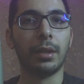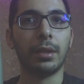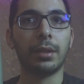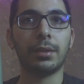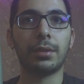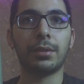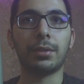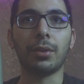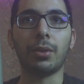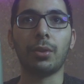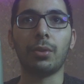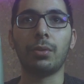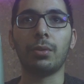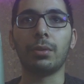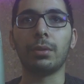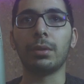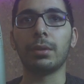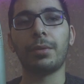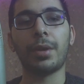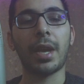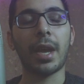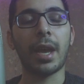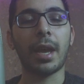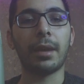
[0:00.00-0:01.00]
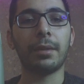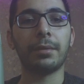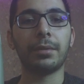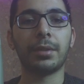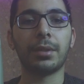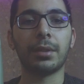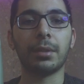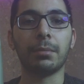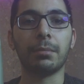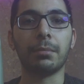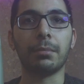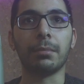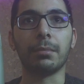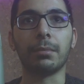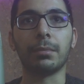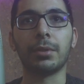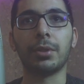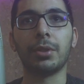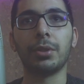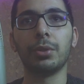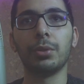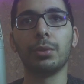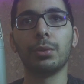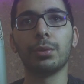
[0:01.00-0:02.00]
So we have some
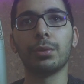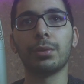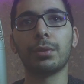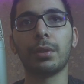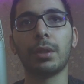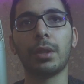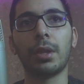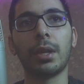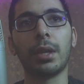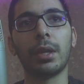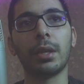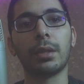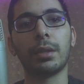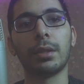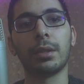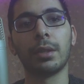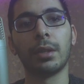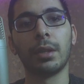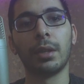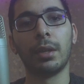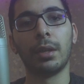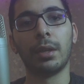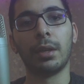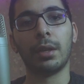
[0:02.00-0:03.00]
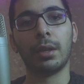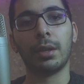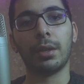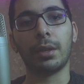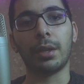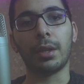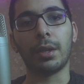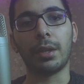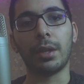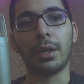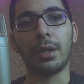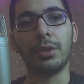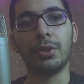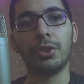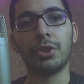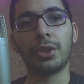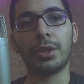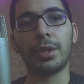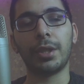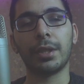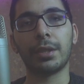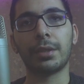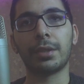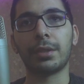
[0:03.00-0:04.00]
tools like
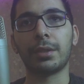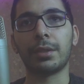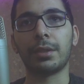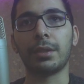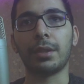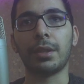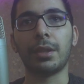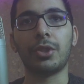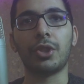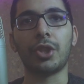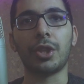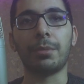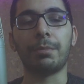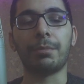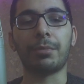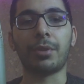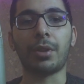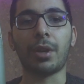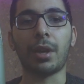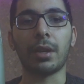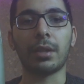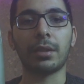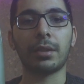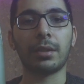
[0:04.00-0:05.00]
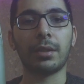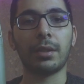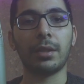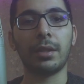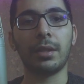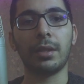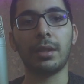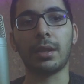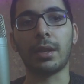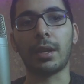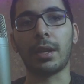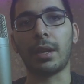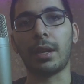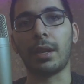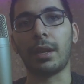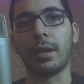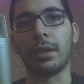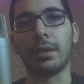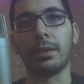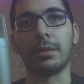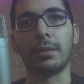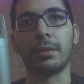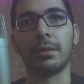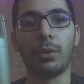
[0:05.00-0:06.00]
Nginx, HAProxy,
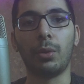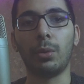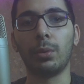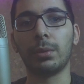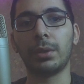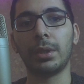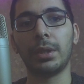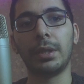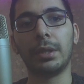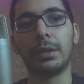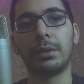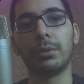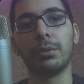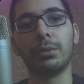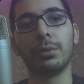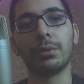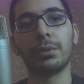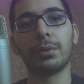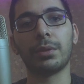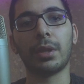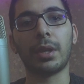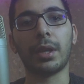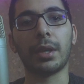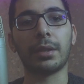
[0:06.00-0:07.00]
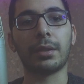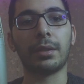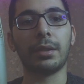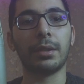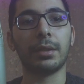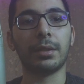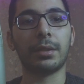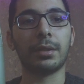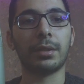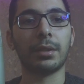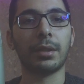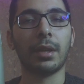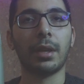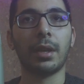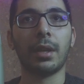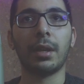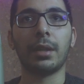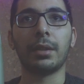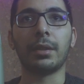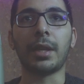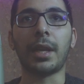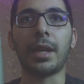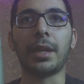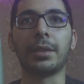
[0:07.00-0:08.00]
and all the tools like this
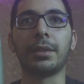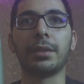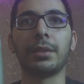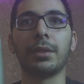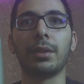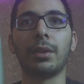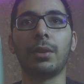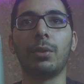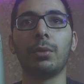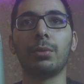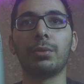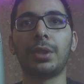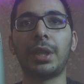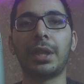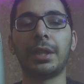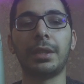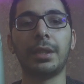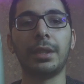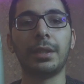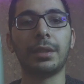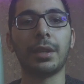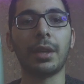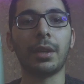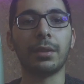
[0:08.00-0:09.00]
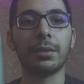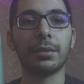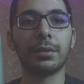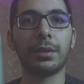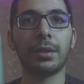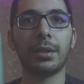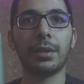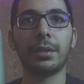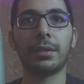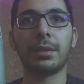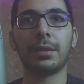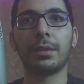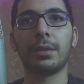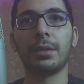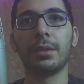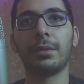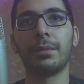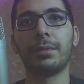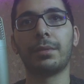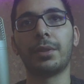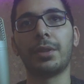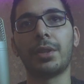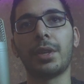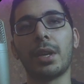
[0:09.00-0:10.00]
that already does this
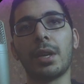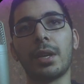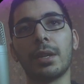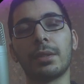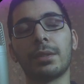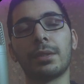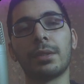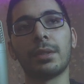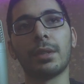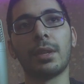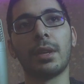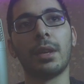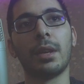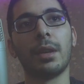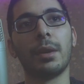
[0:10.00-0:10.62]
for us,